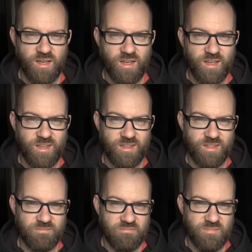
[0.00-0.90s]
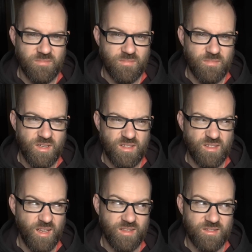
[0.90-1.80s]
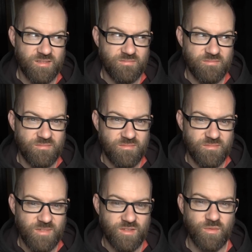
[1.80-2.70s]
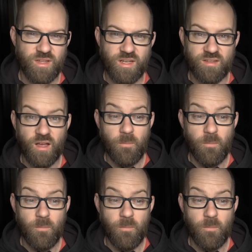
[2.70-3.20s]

And it's nice. It's really nice.